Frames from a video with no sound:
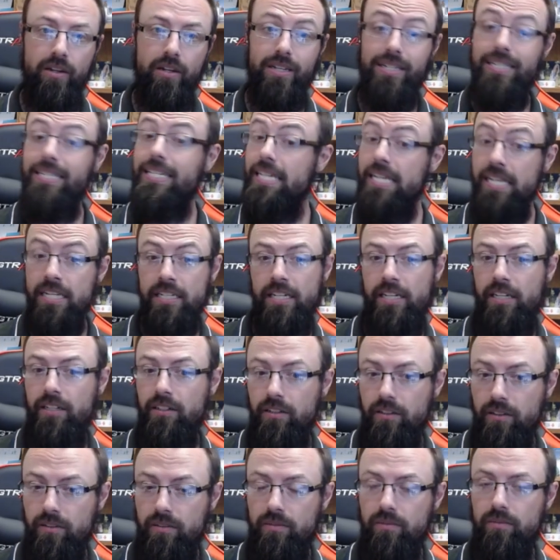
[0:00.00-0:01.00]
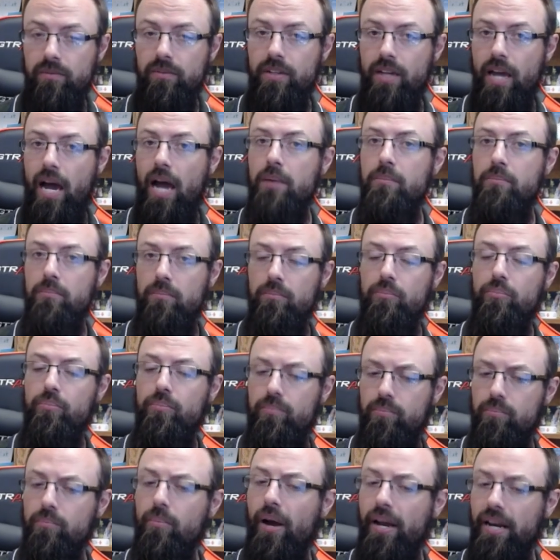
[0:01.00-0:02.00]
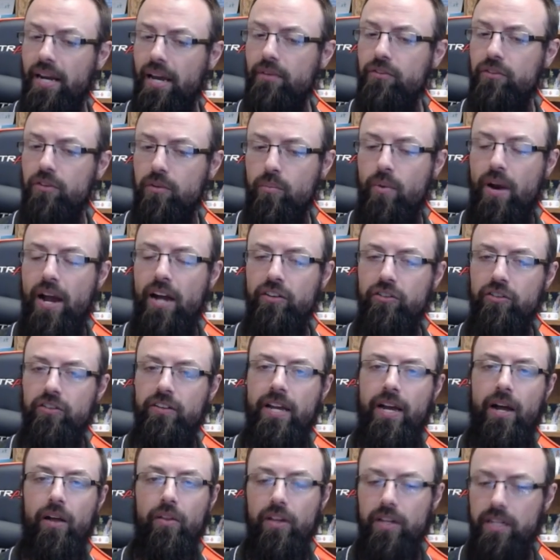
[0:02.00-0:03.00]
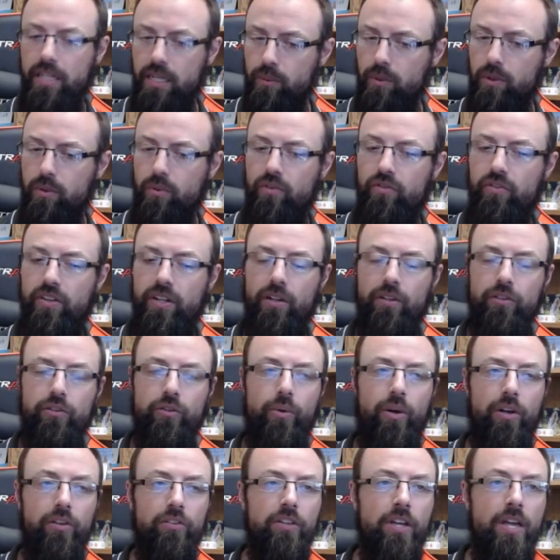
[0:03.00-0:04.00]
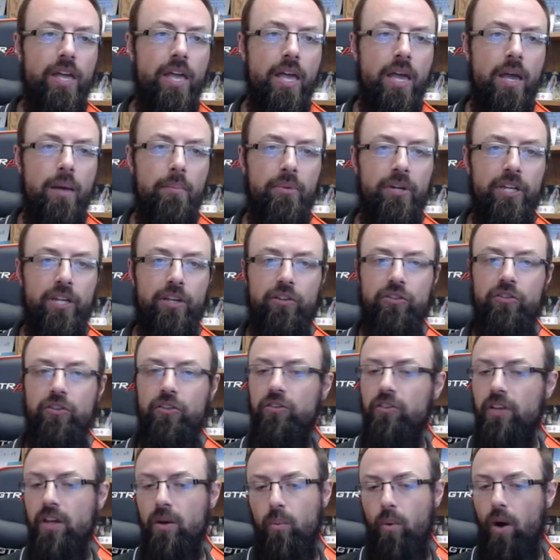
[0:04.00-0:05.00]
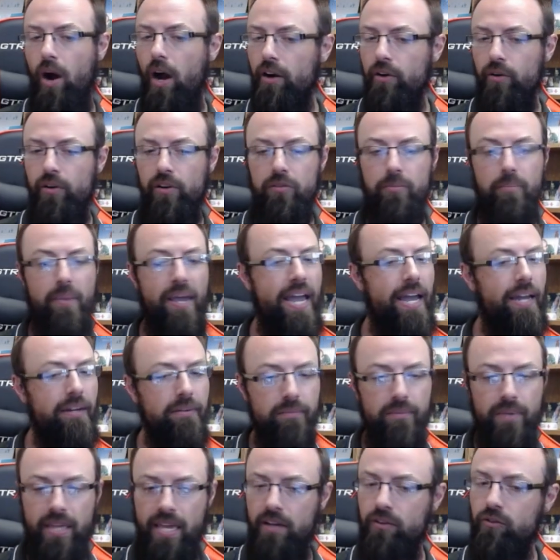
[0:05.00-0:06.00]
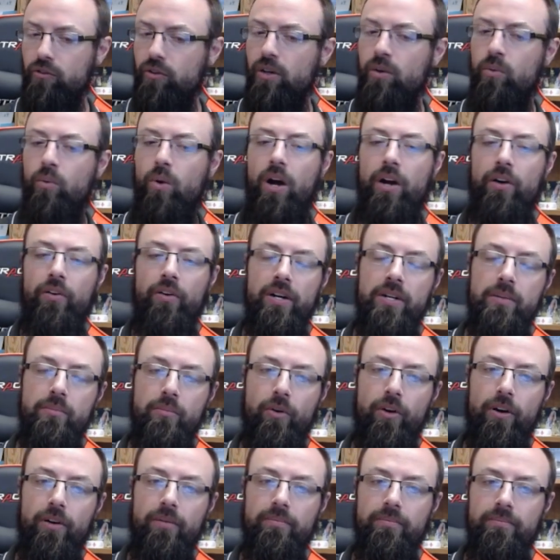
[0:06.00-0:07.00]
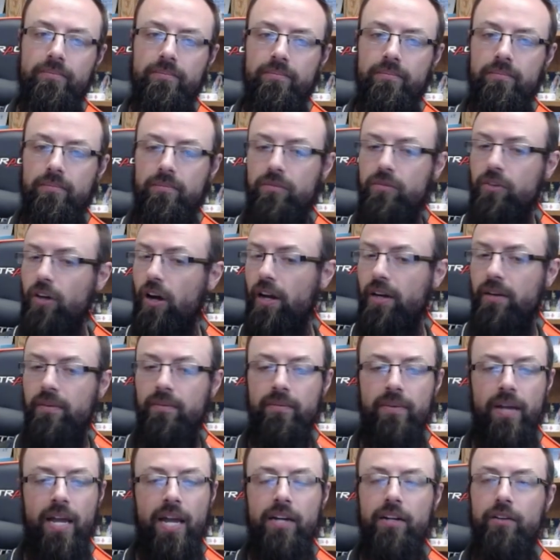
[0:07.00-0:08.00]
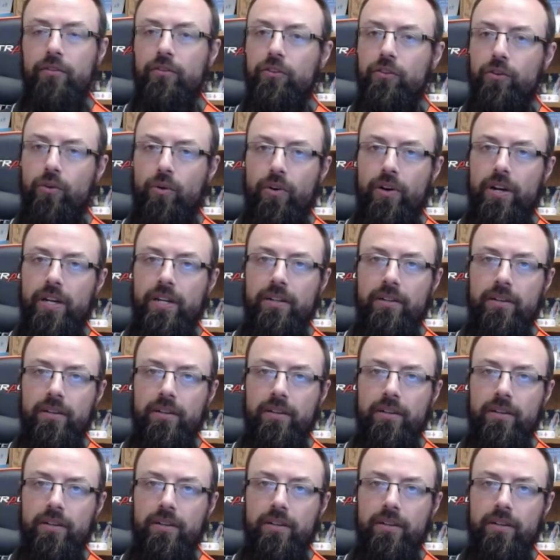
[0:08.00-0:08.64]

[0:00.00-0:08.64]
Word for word: needed. God might have some rationale that he would reveal to us, but he could just say, water is bad, can't drink water anymore. Done. End of story.